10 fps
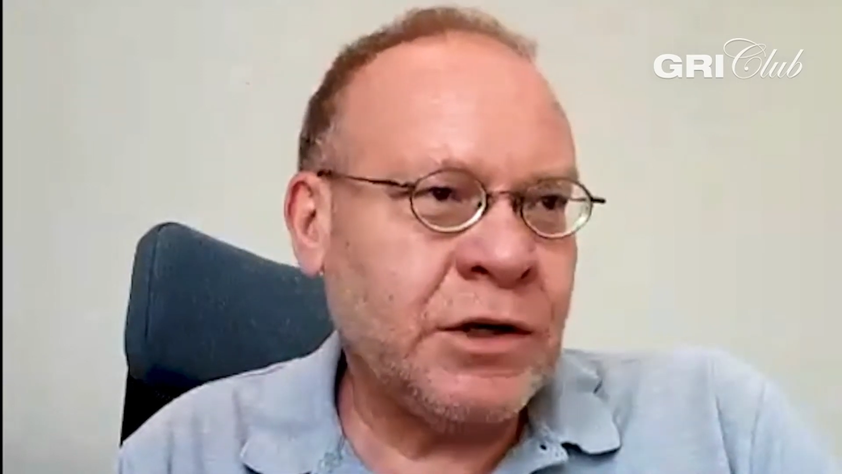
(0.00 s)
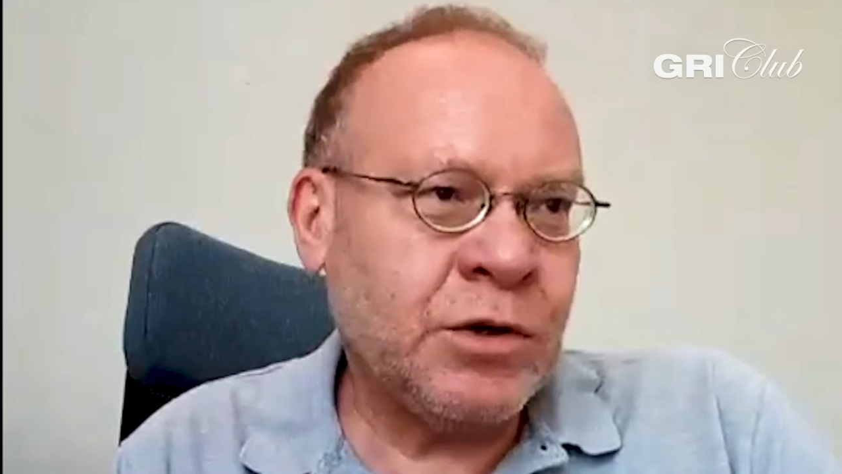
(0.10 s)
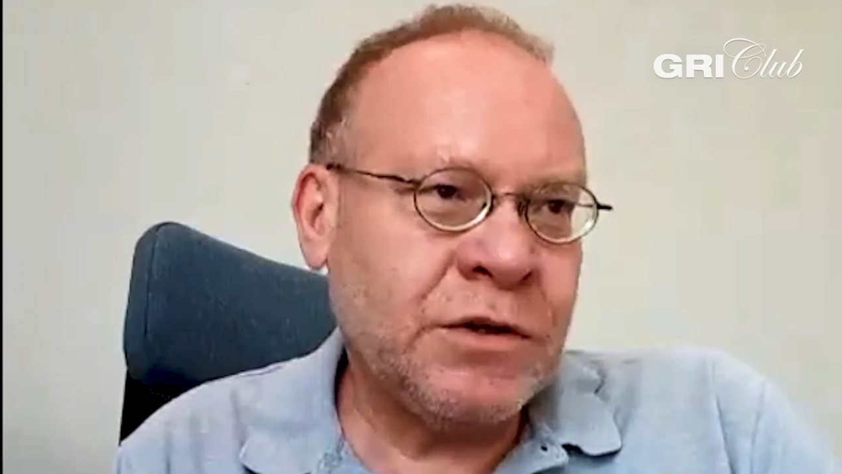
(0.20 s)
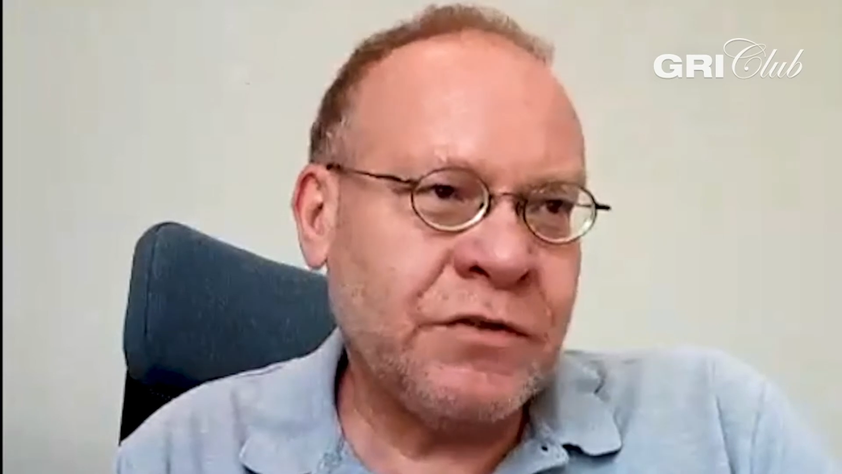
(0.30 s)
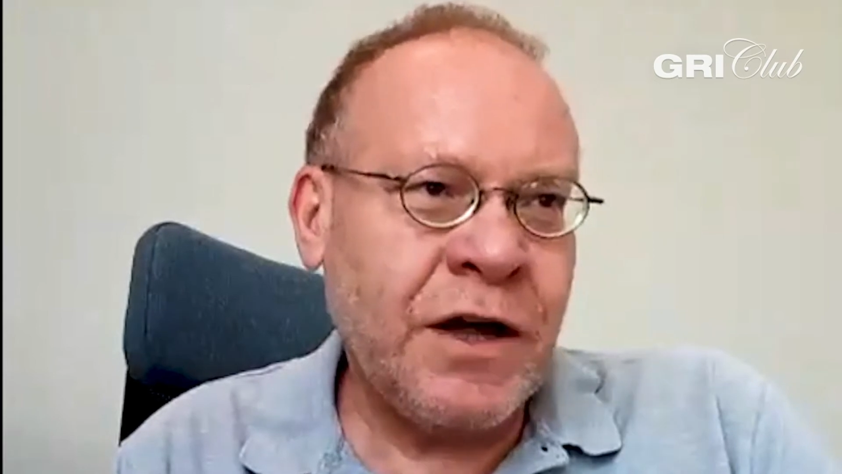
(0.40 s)

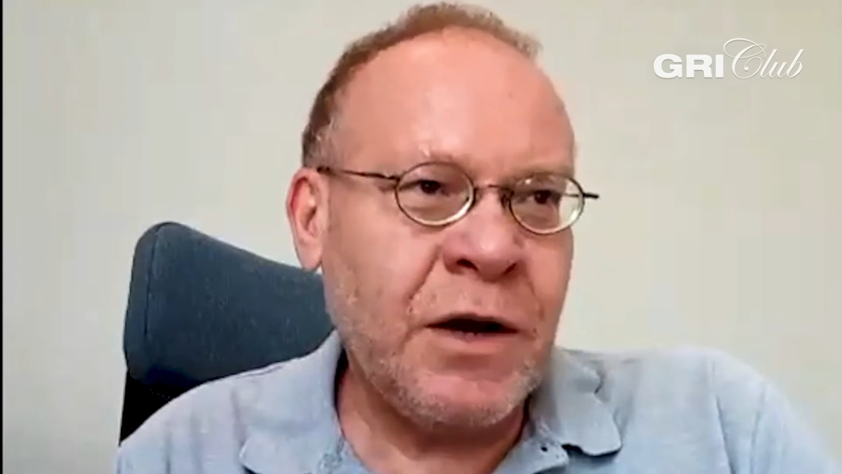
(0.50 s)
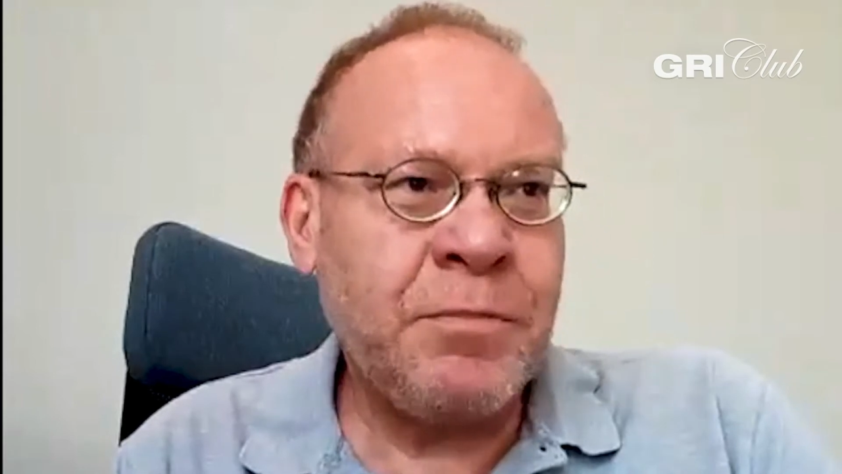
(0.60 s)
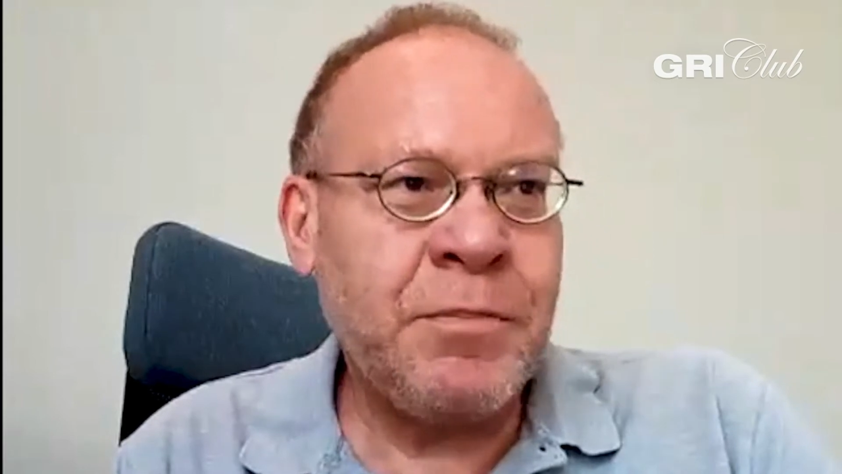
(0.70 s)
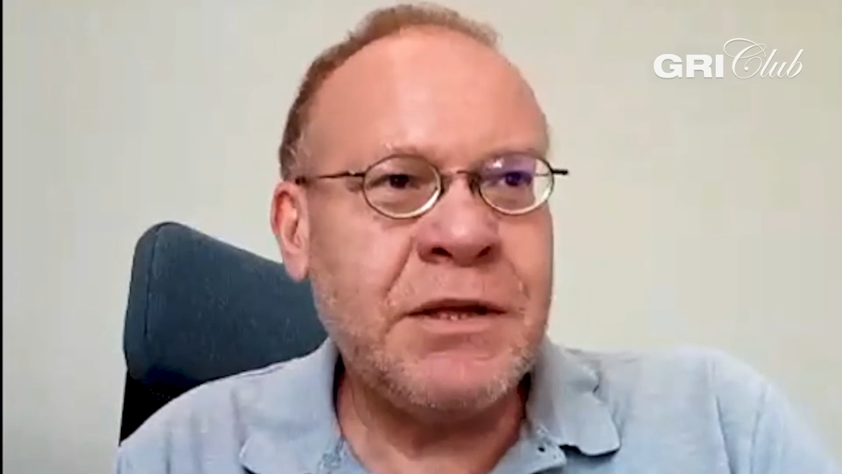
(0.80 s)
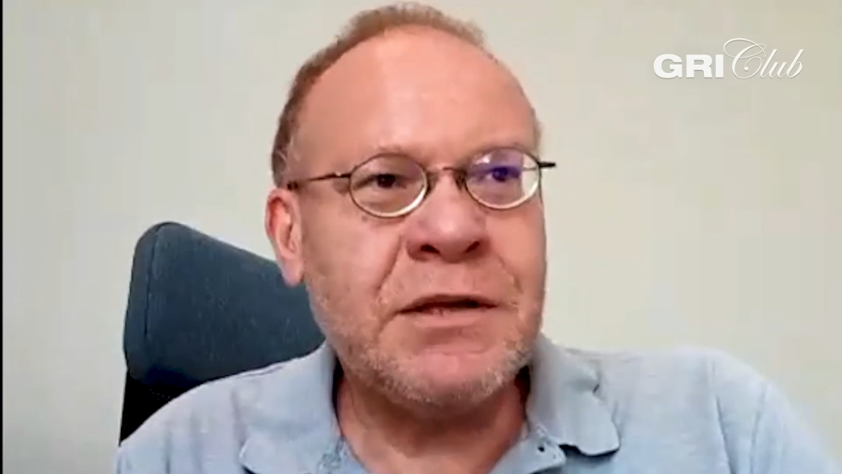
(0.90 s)

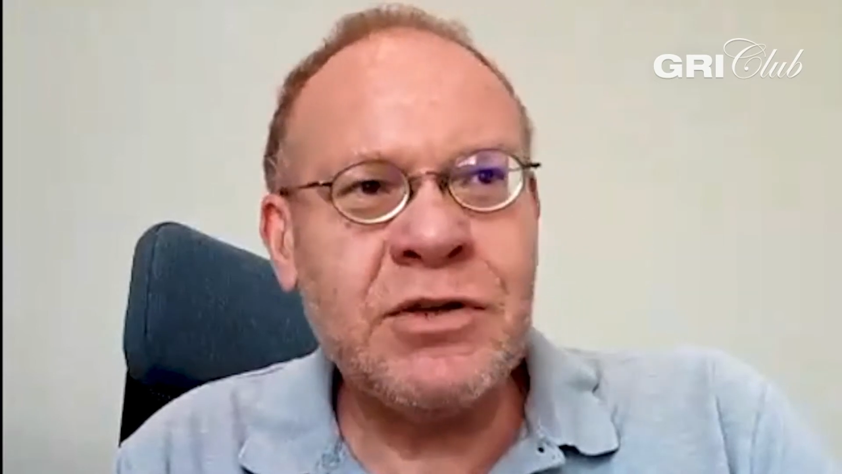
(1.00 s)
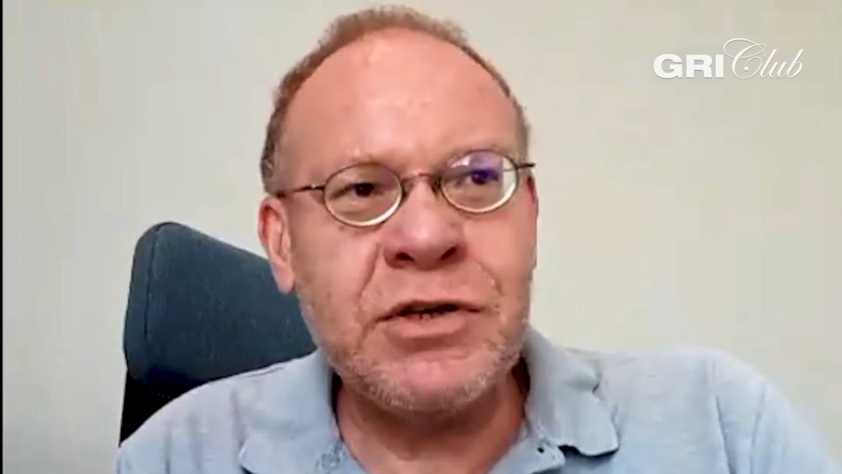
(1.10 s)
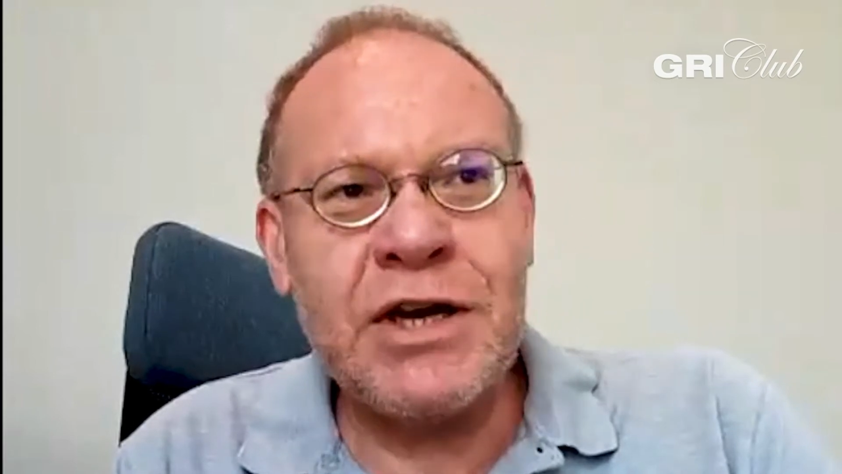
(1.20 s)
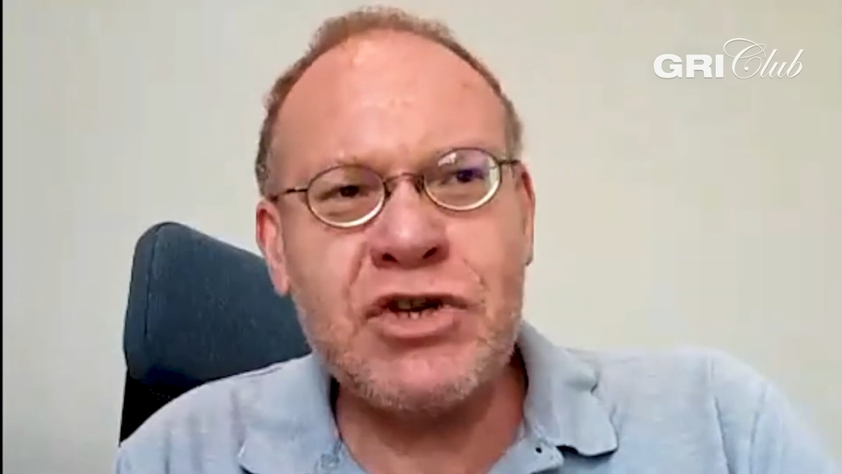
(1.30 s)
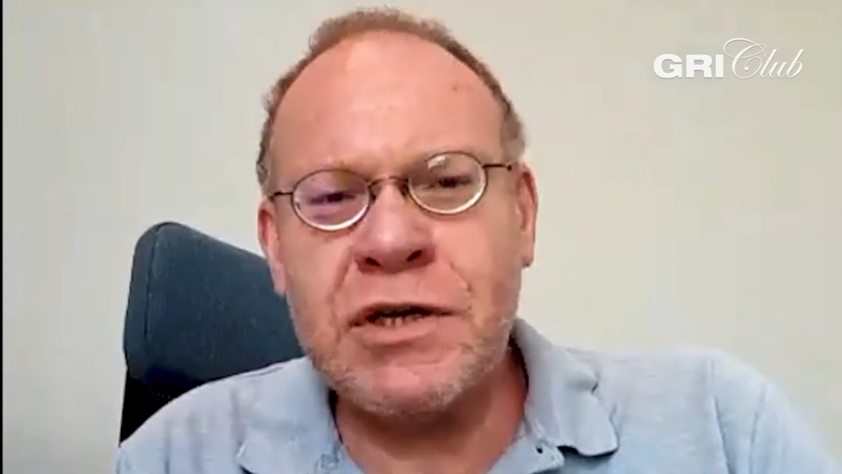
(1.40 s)
Development
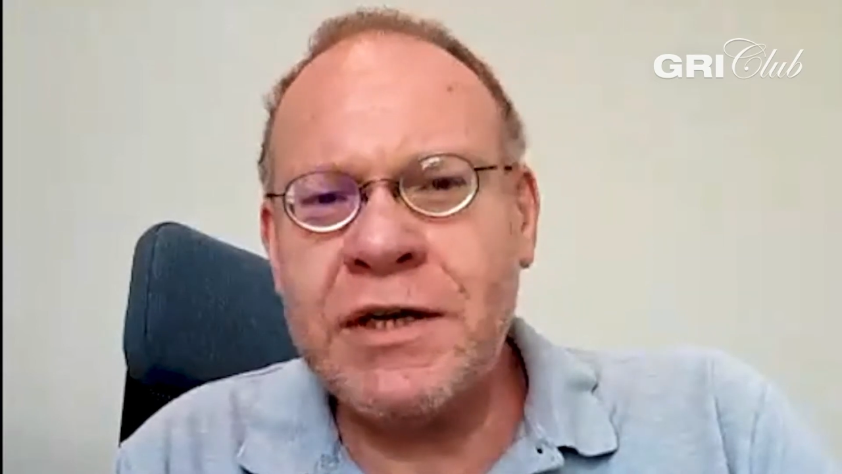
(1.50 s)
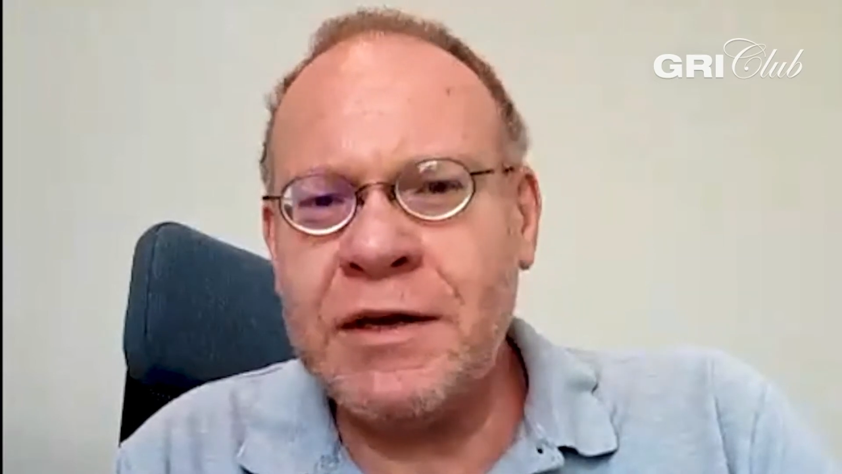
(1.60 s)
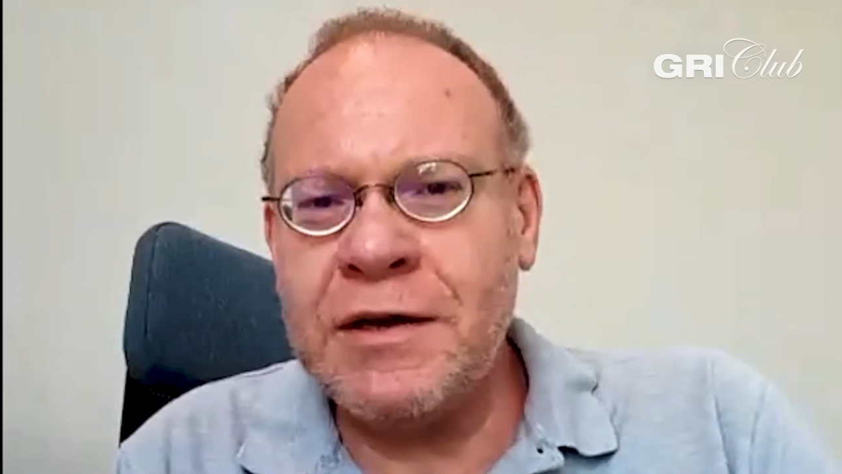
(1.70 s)
internationally